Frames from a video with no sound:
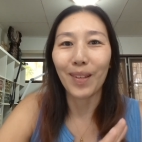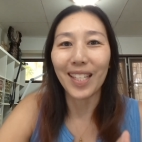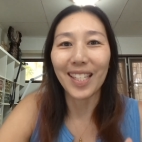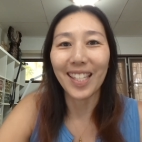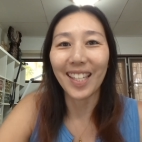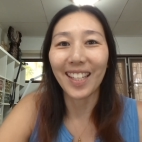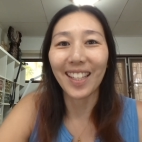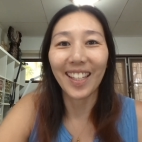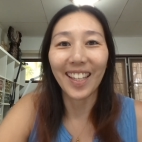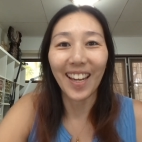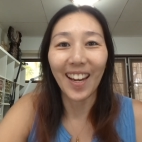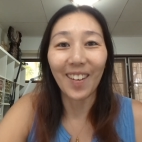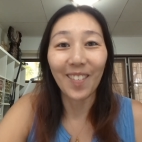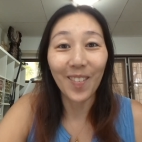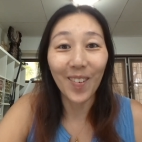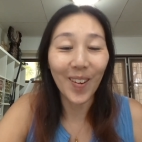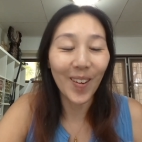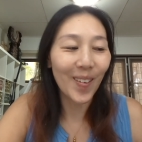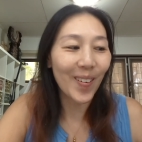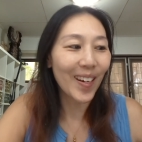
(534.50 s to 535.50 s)
basically
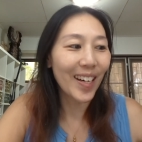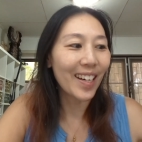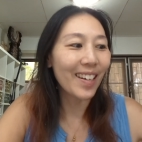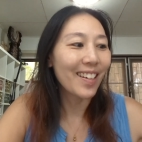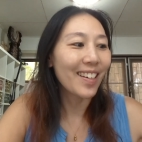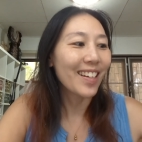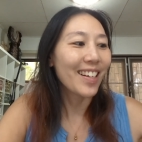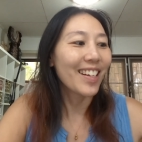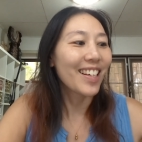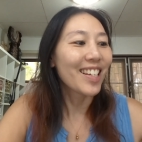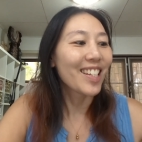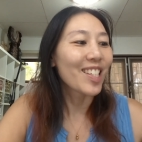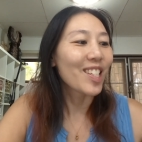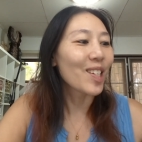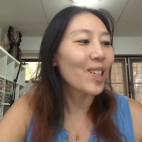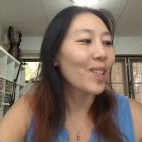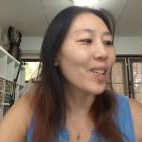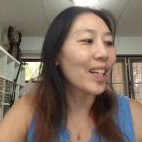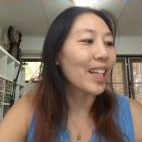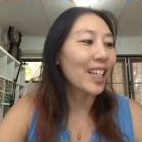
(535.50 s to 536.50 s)
everywhere.
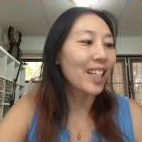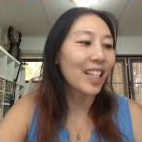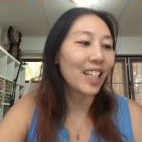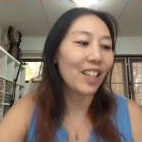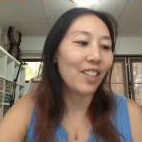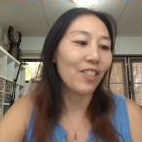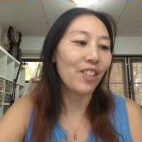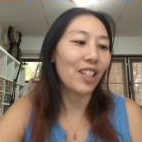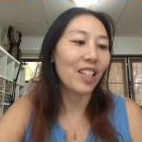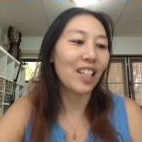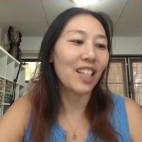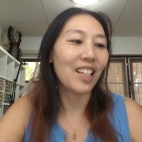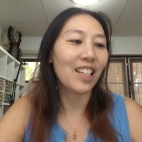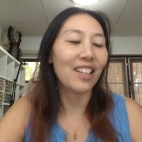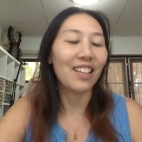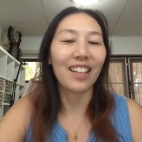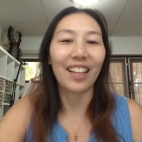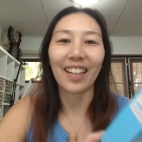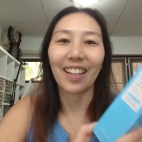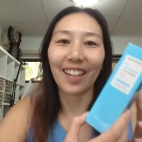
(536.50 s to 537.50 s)
So like even
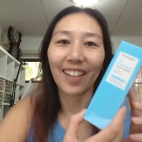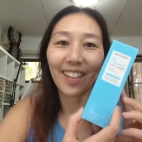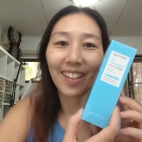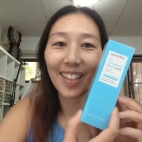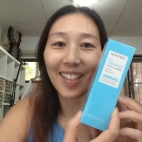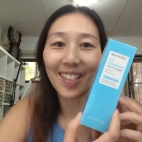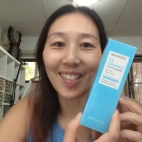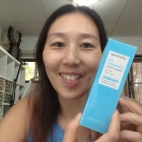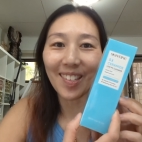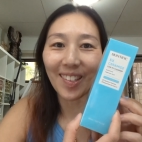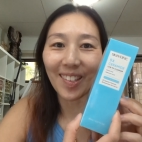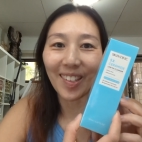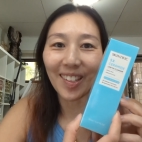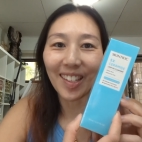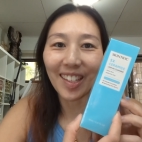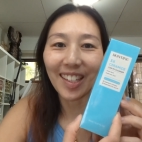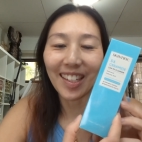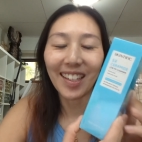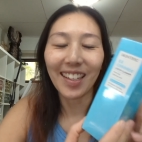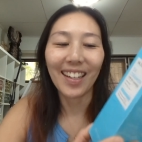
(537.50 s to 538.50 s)
in like a cleanser,
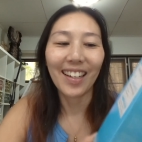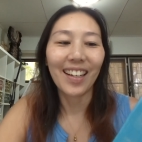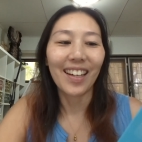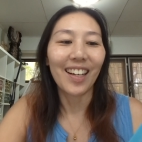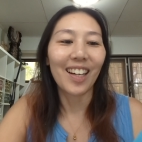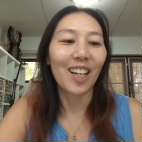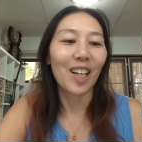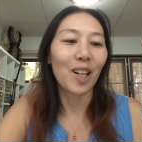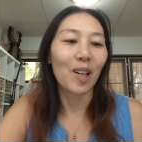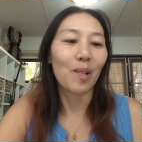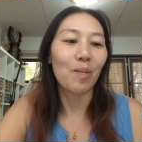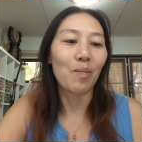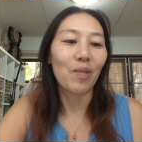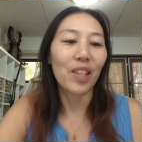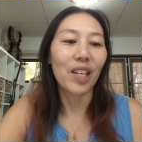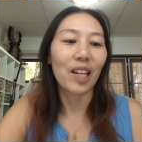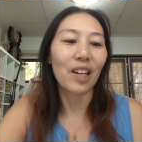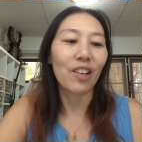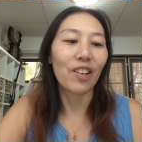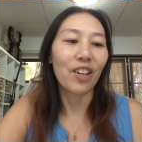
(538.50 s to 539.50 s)
um,
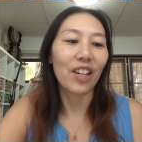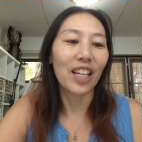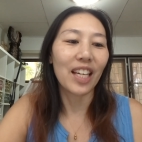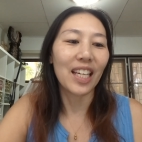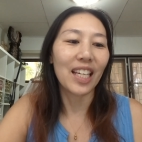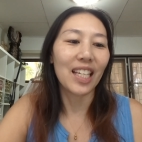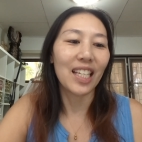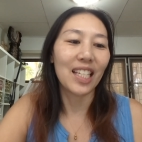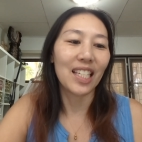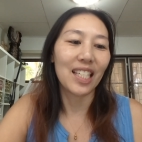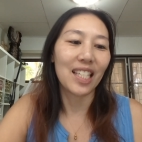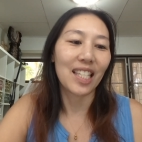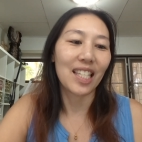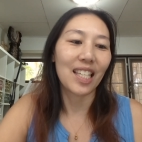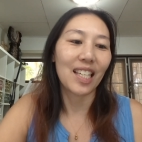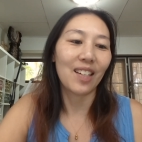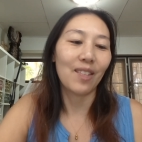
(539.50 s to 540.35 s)
there is,